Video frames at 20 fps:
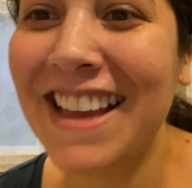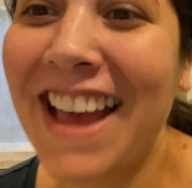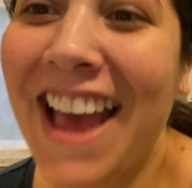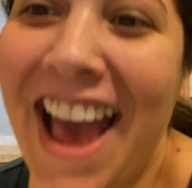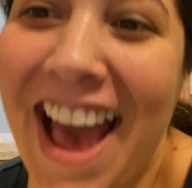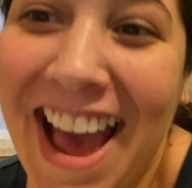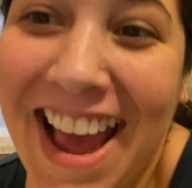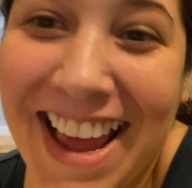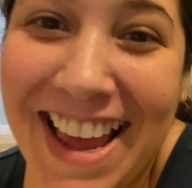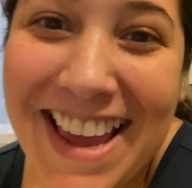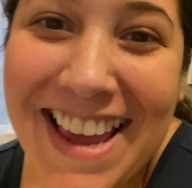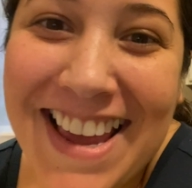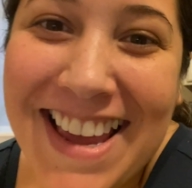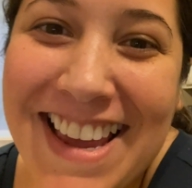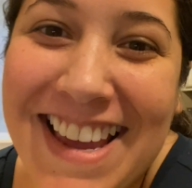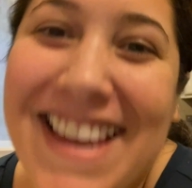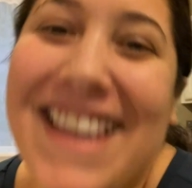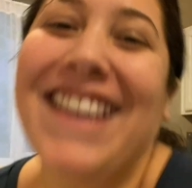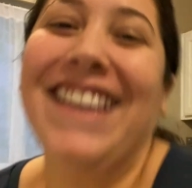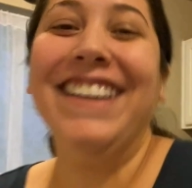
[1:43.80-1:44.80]
Hi!
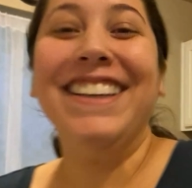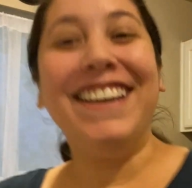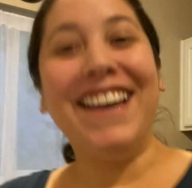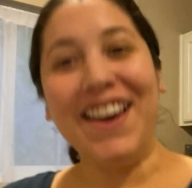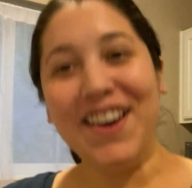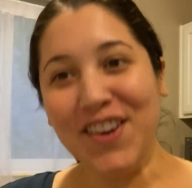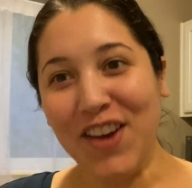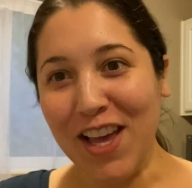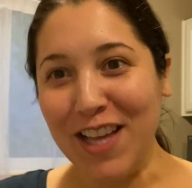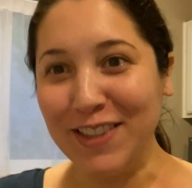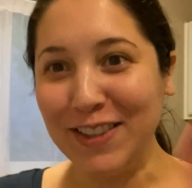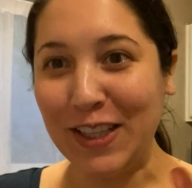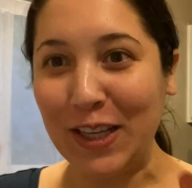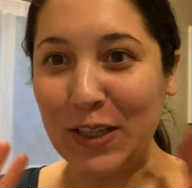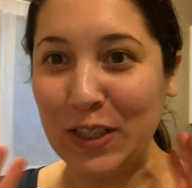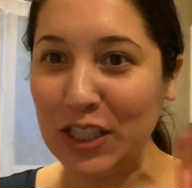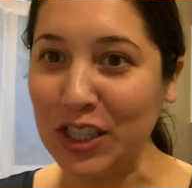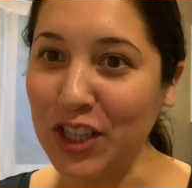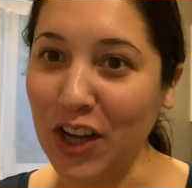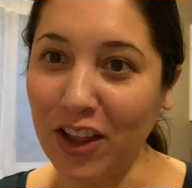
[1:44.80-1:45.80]
Okay, so
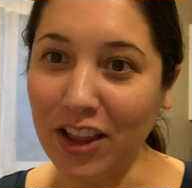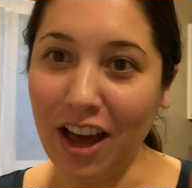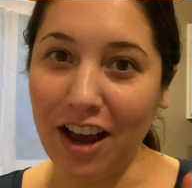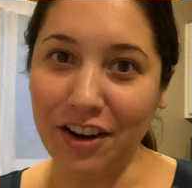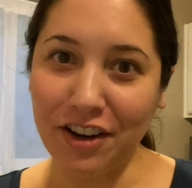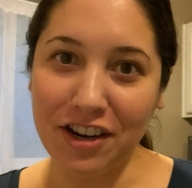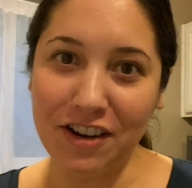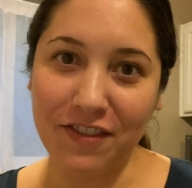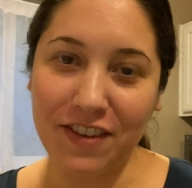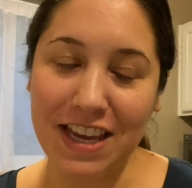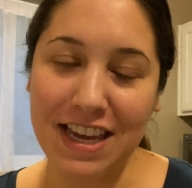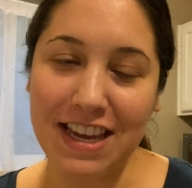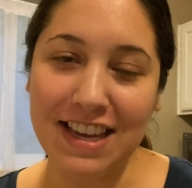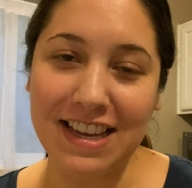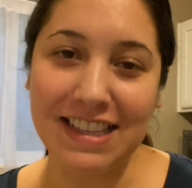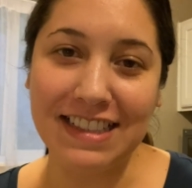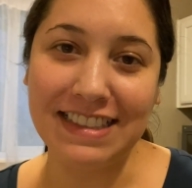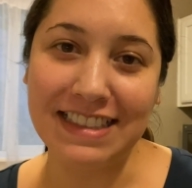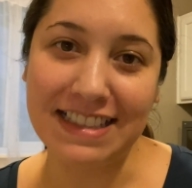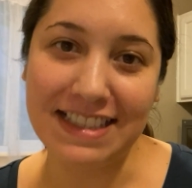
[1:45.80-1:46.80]
Shawlography
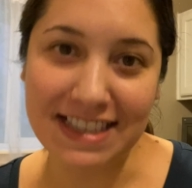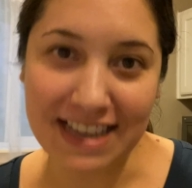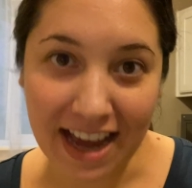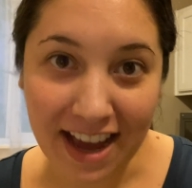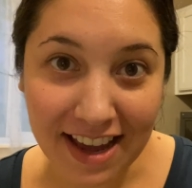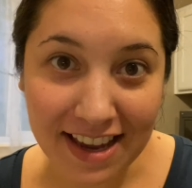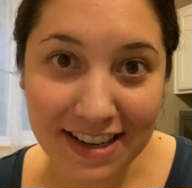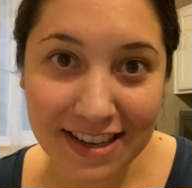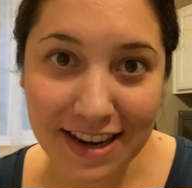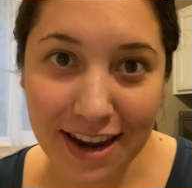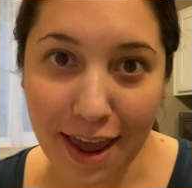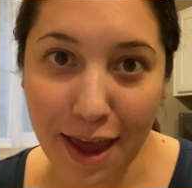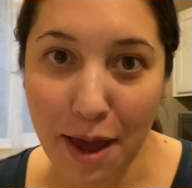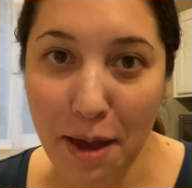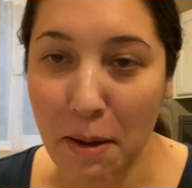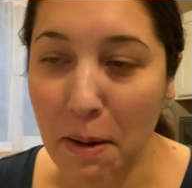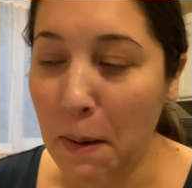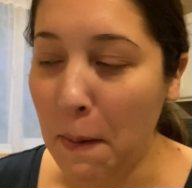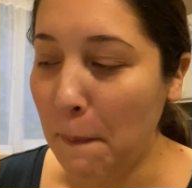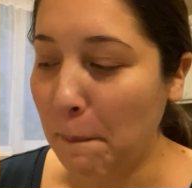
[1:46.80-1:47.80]
is done,
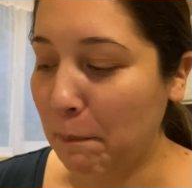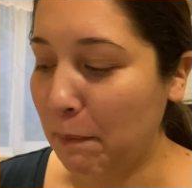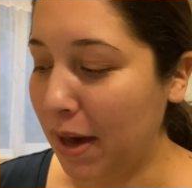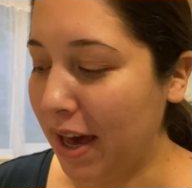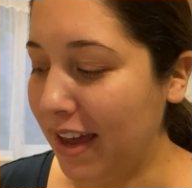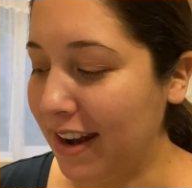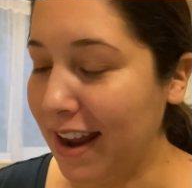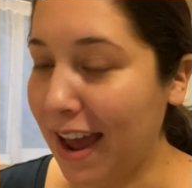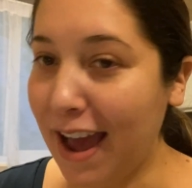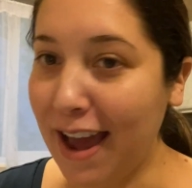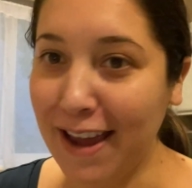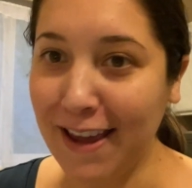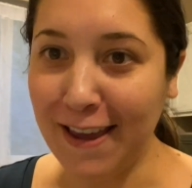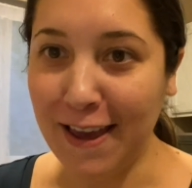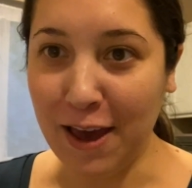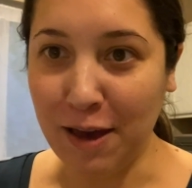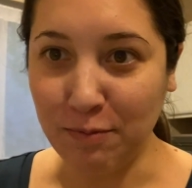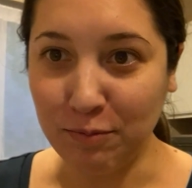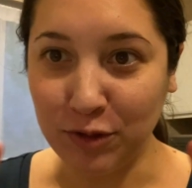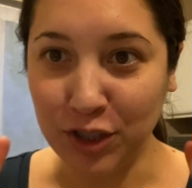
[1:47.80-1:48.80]
but I
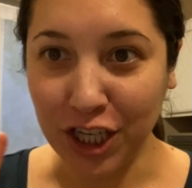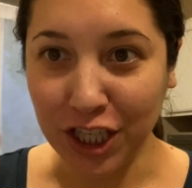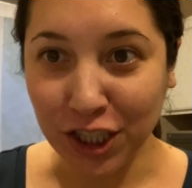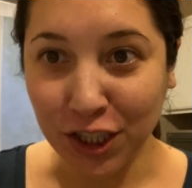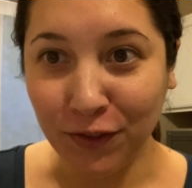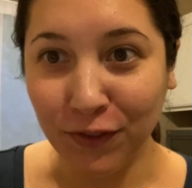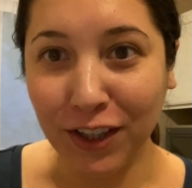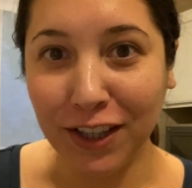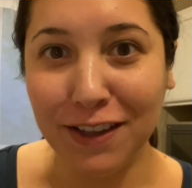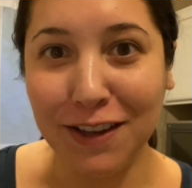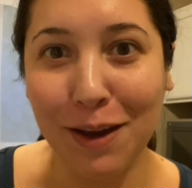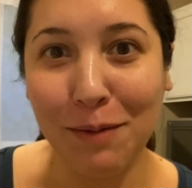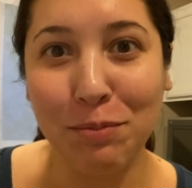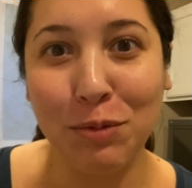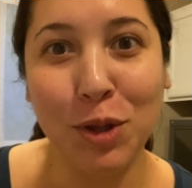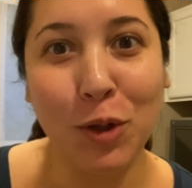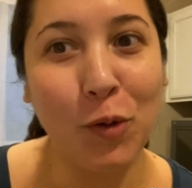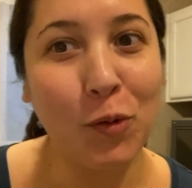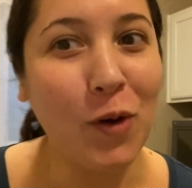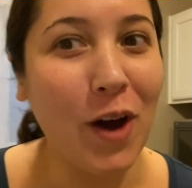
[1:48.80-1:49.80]
am just filling up
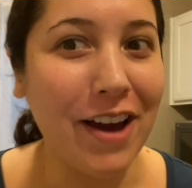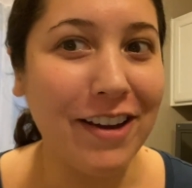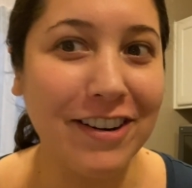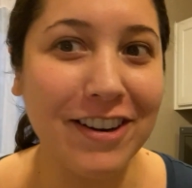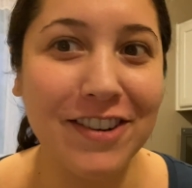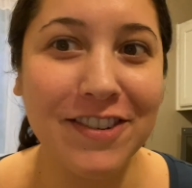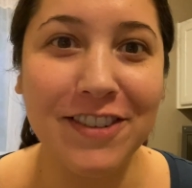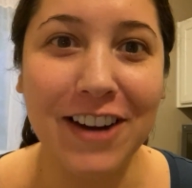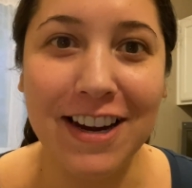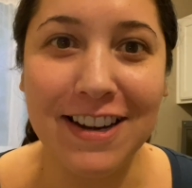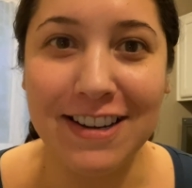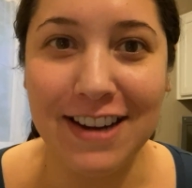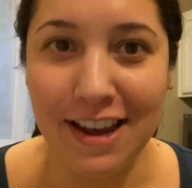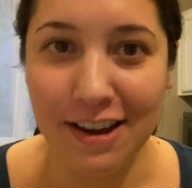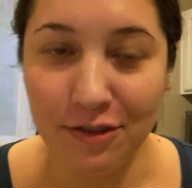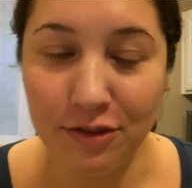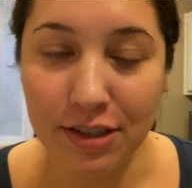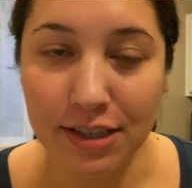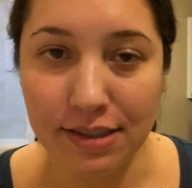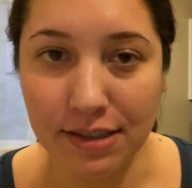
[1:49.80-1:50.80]
the water right
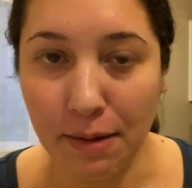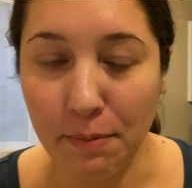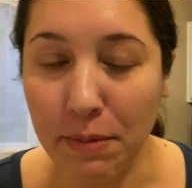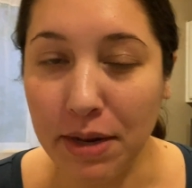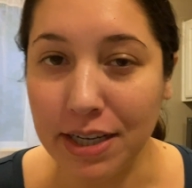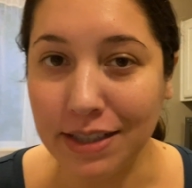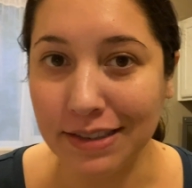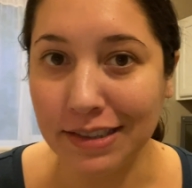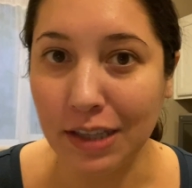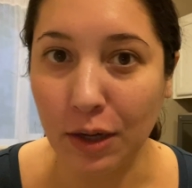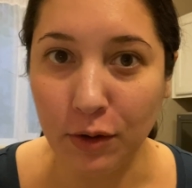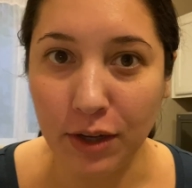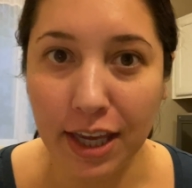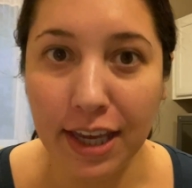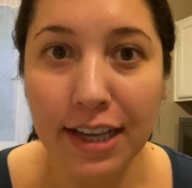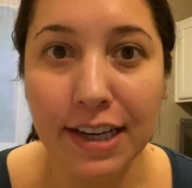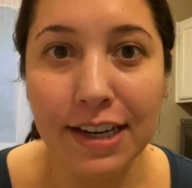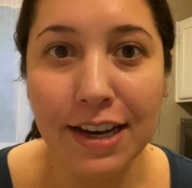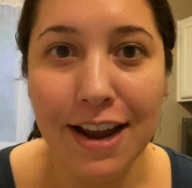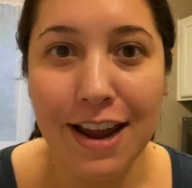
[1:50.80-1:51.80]
now because I'm gonna soak
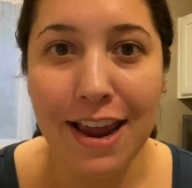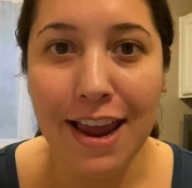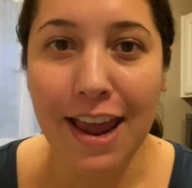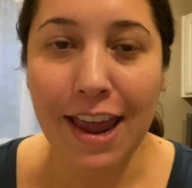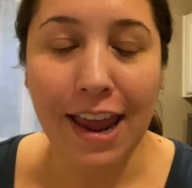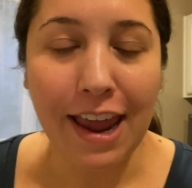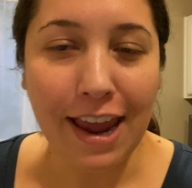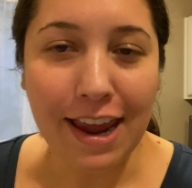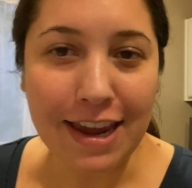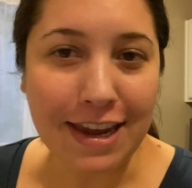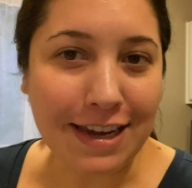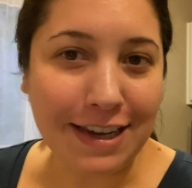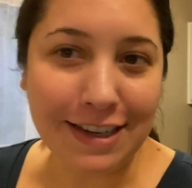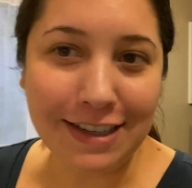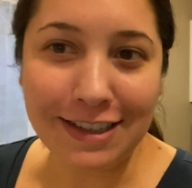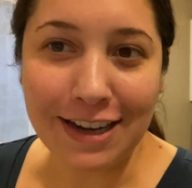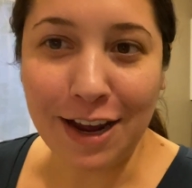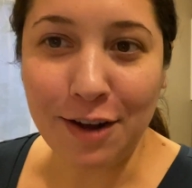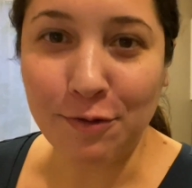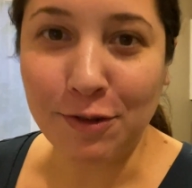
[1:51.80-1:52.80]
it,
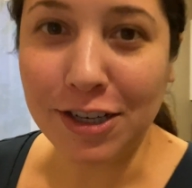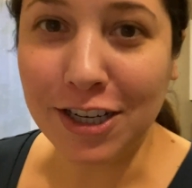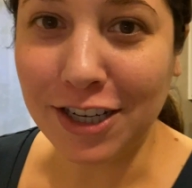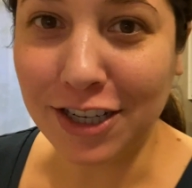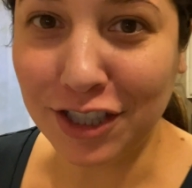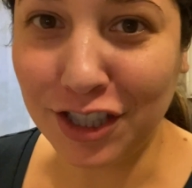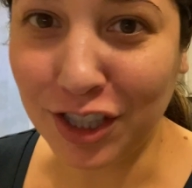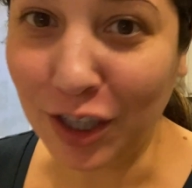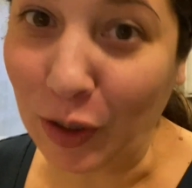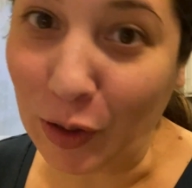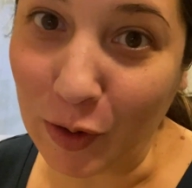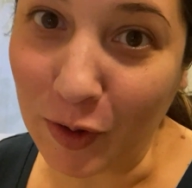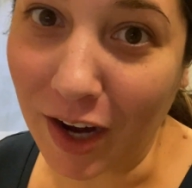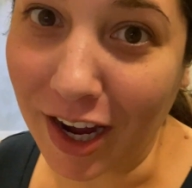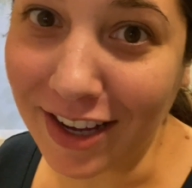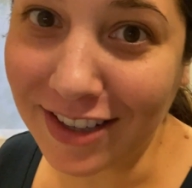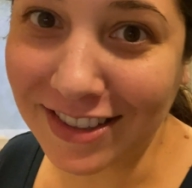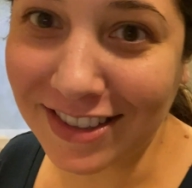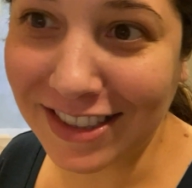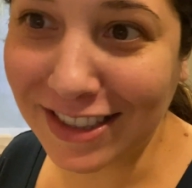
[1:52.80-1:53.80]
and I wanted to show you guys.